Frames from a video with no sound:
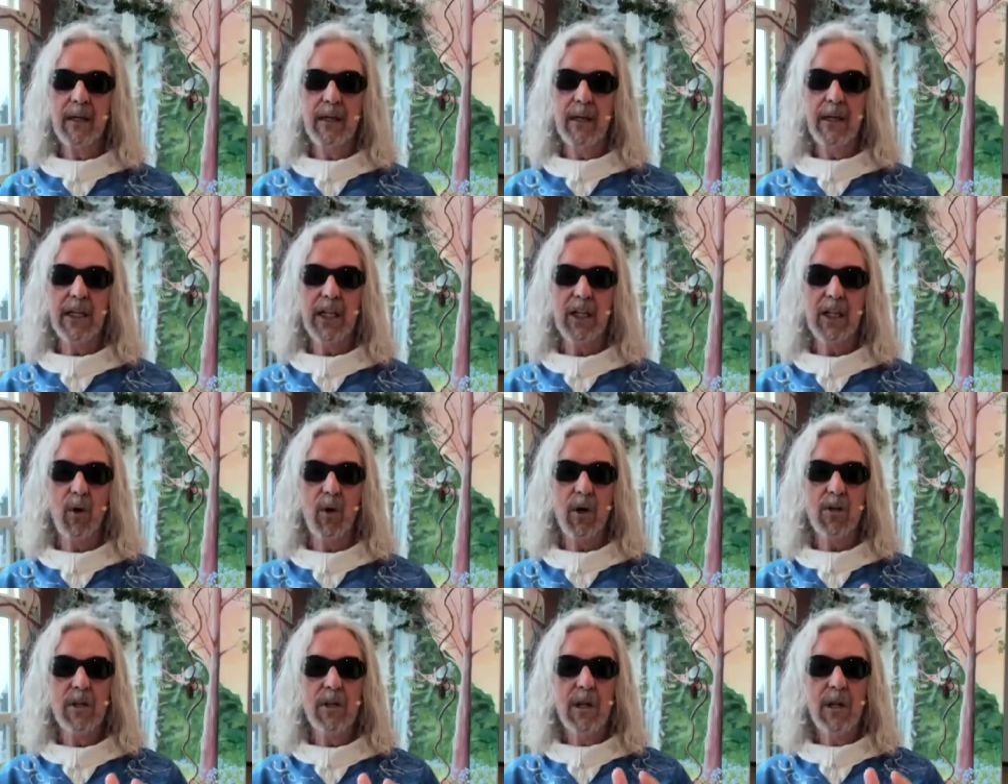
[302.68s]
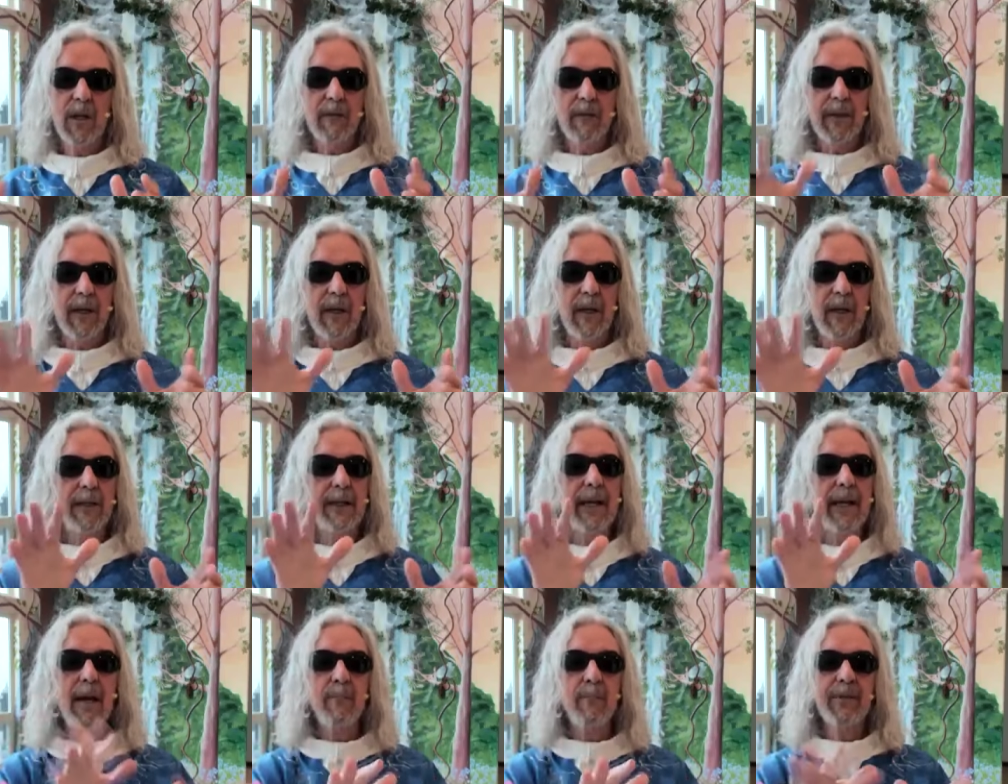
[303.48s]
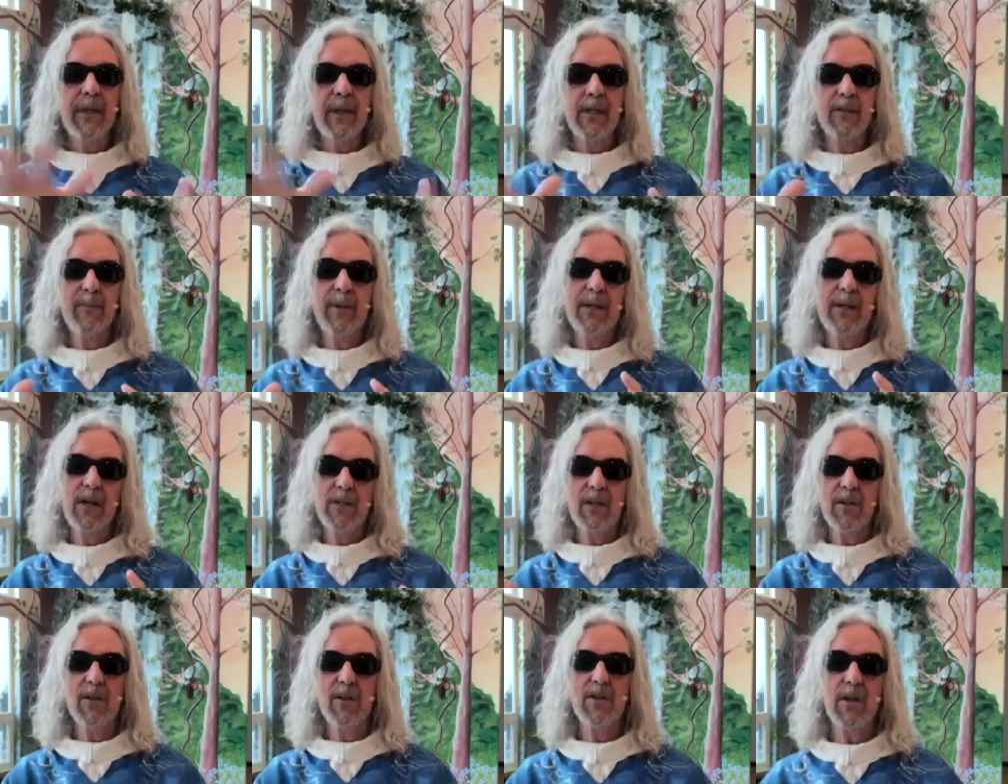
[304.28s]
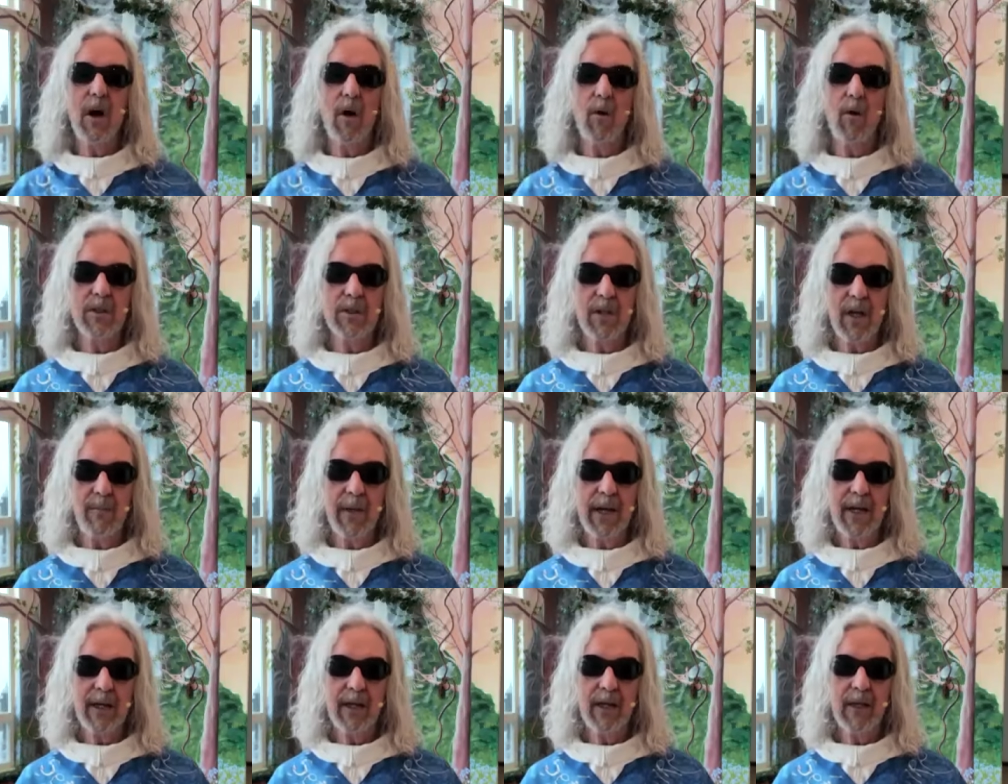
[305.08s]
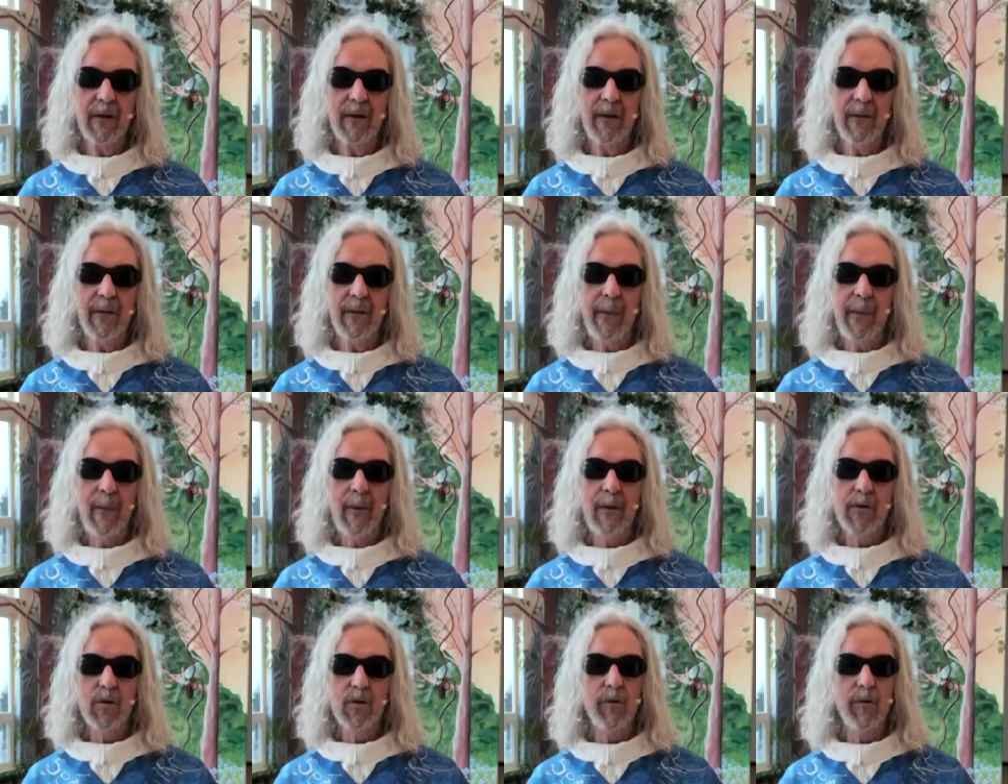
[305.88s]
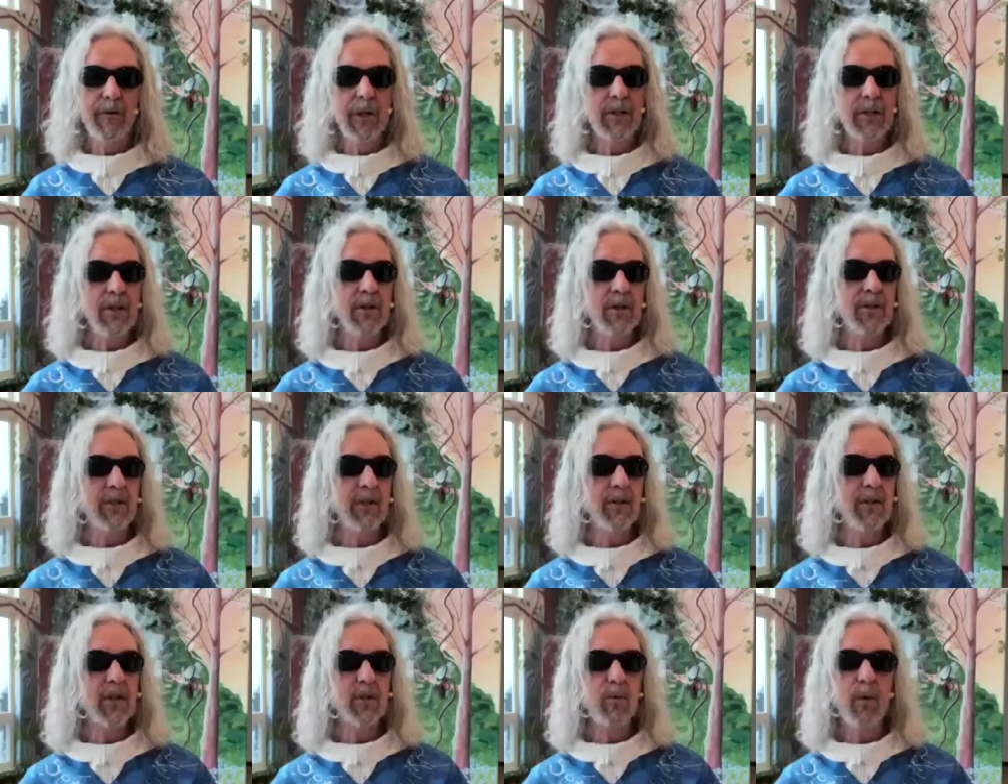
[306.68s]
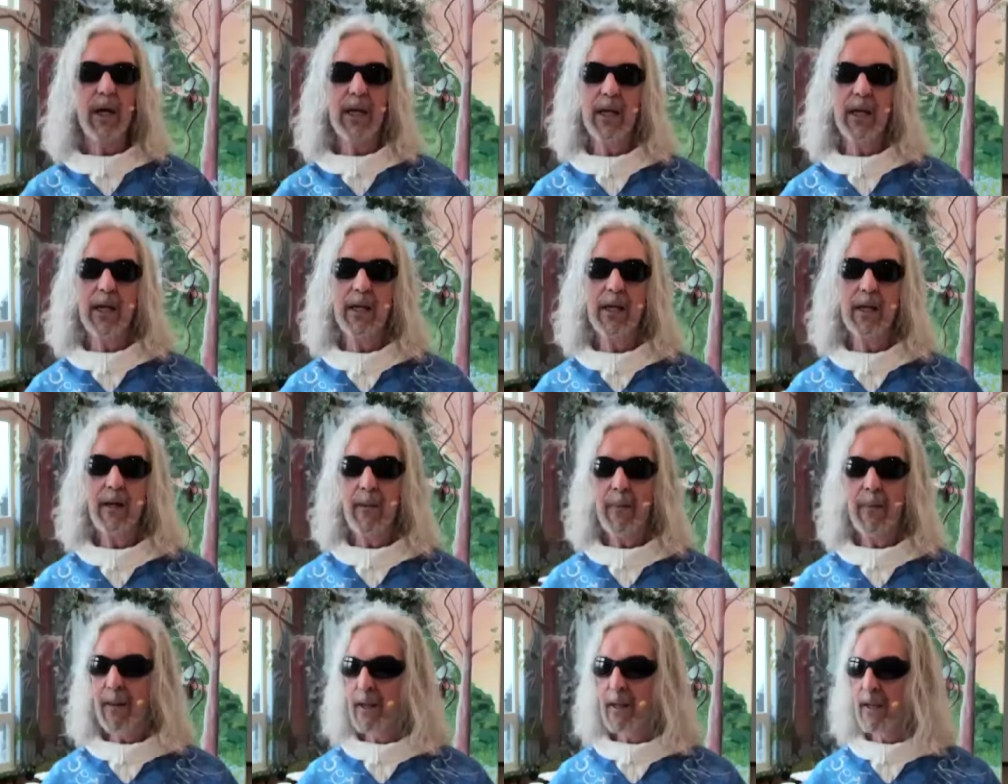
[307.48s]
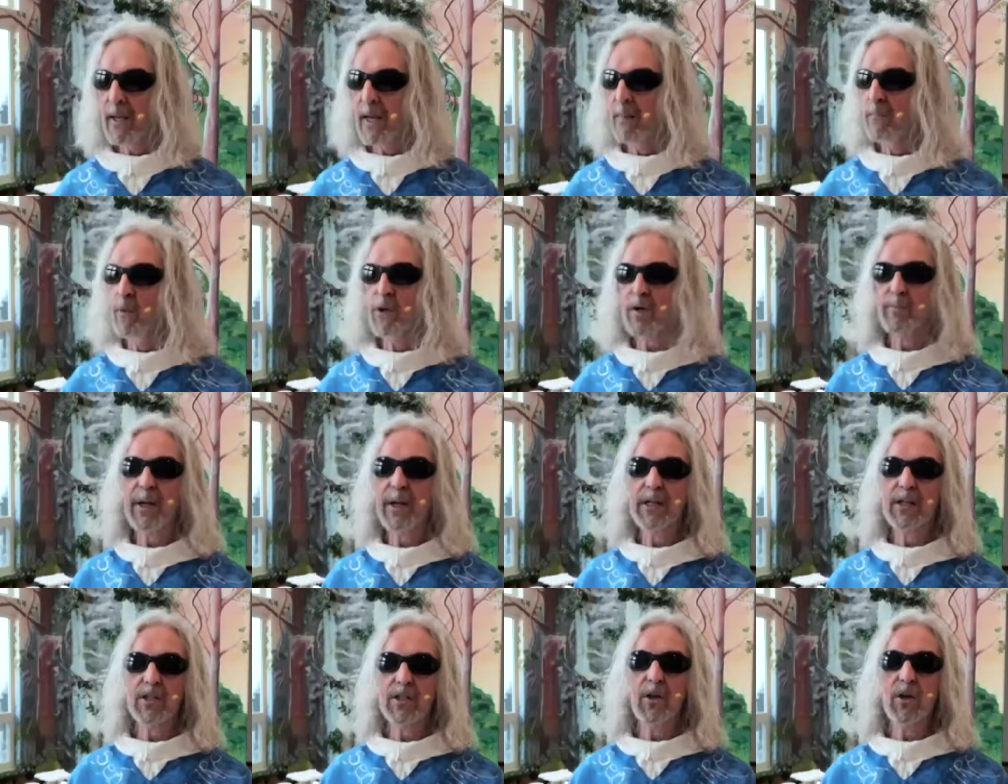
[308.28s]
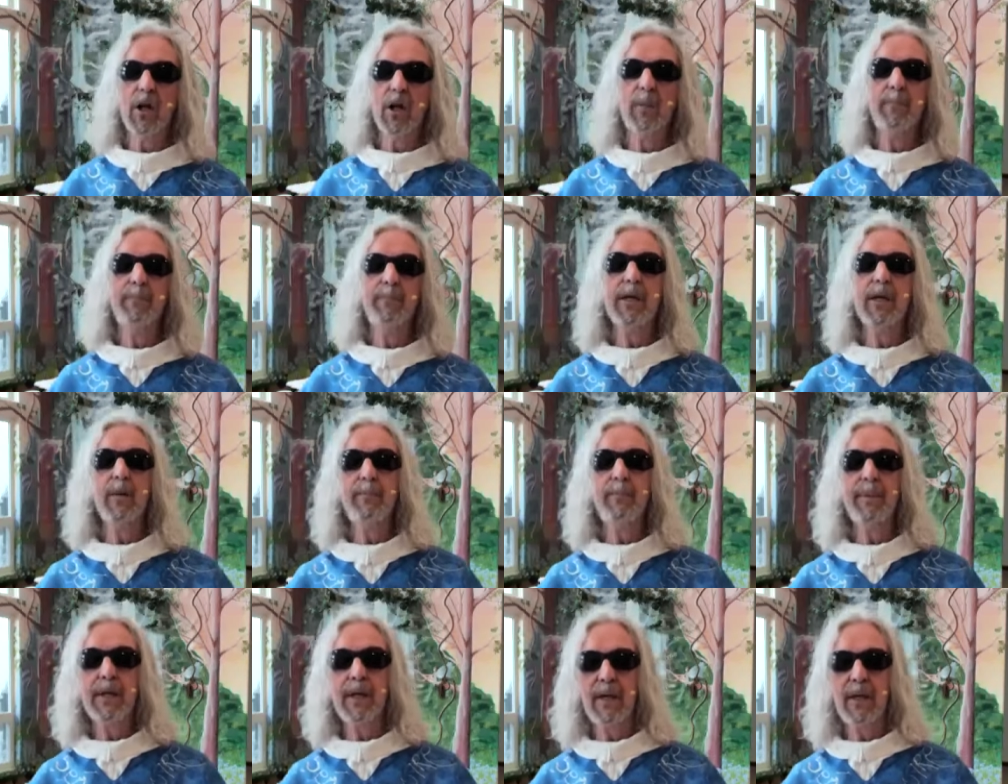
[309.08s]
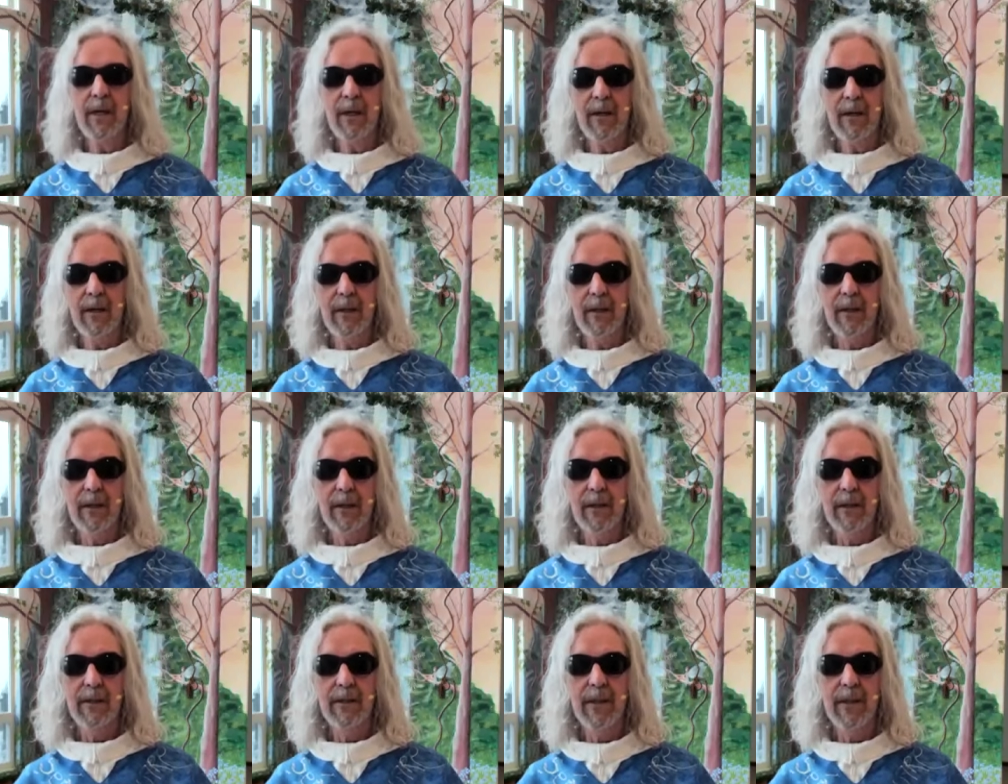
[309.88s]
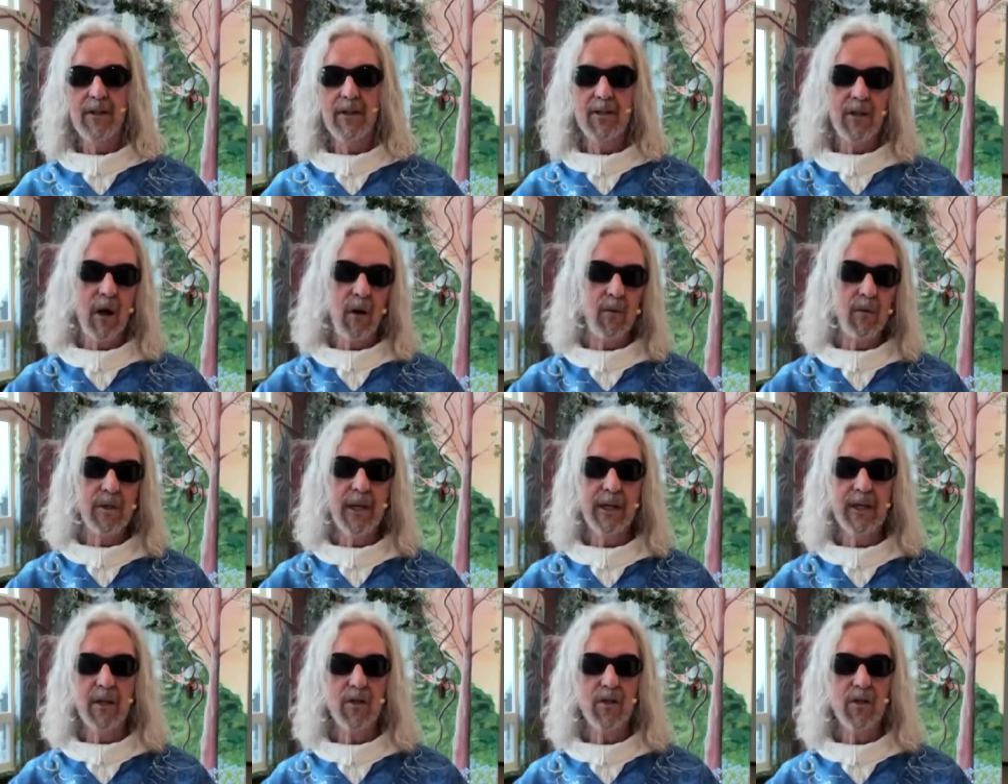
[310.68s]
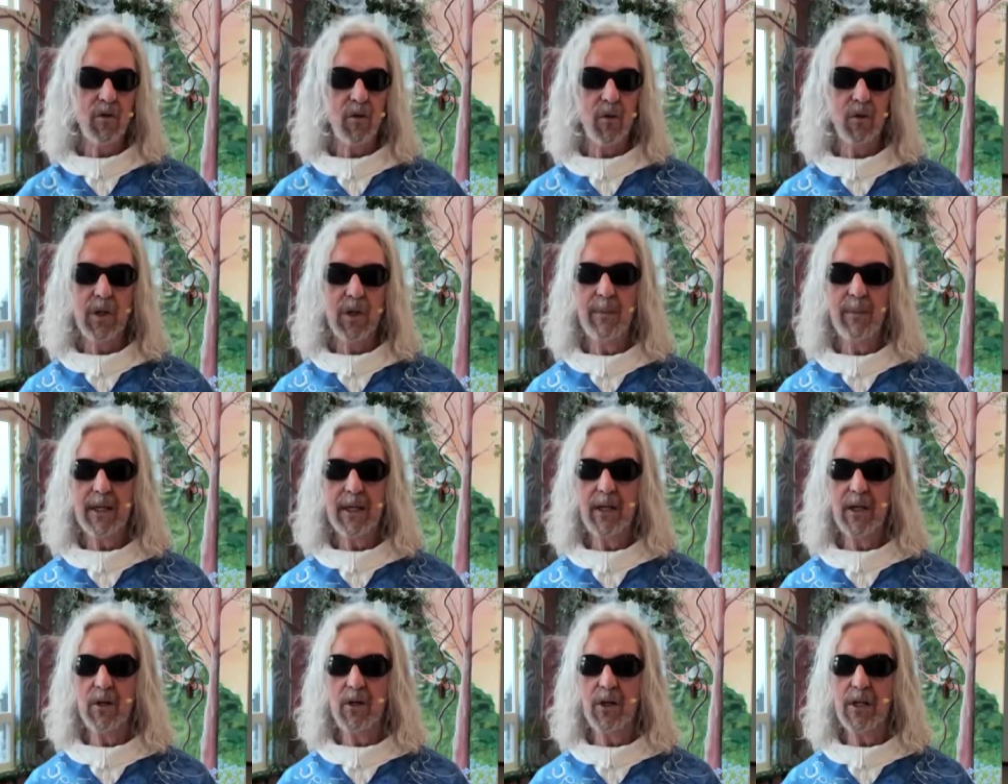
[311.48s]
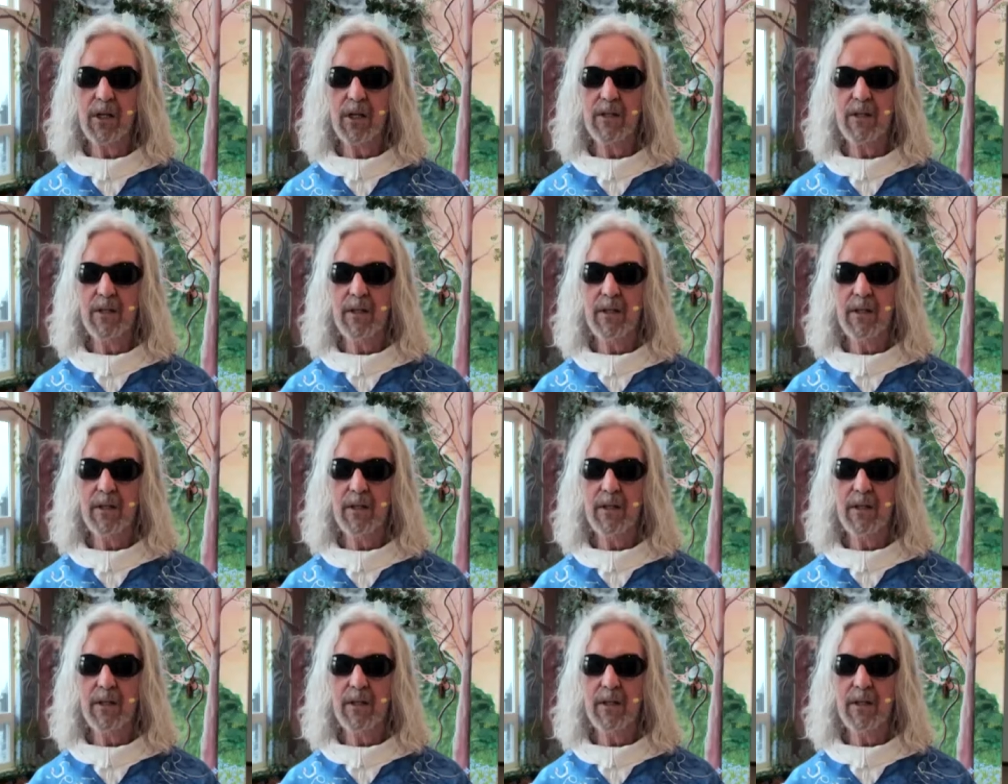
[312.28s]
In other words, they name things because of the sounds they make. So in Swahili, a motorbike is called a piki piki. And that sounds like Suzuki making noise.